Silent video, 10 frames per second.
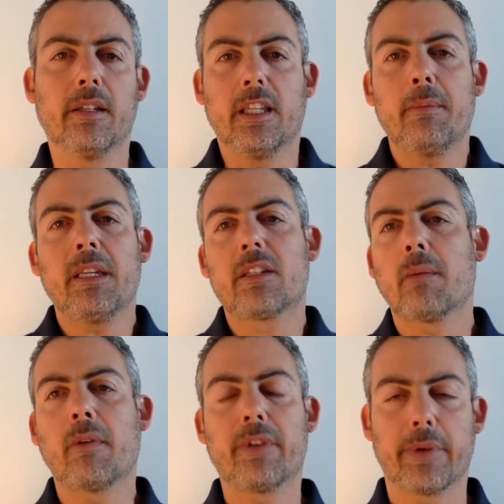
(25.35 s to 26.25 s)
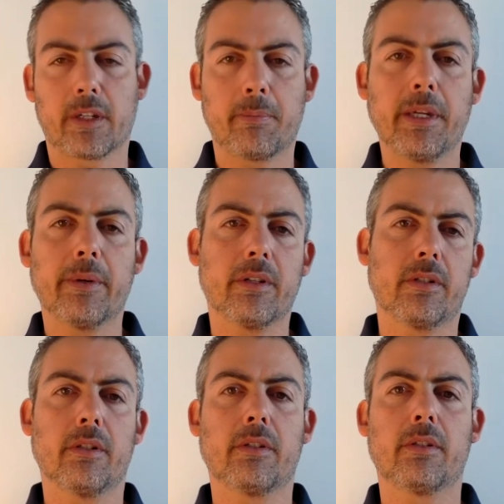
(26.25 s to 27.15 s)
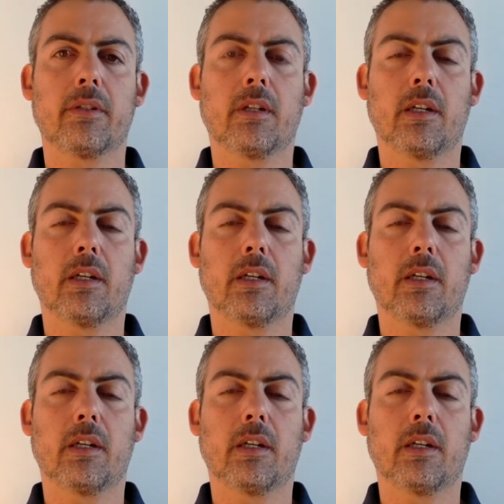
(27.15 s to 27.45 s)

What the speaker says: deeming some of their experiences,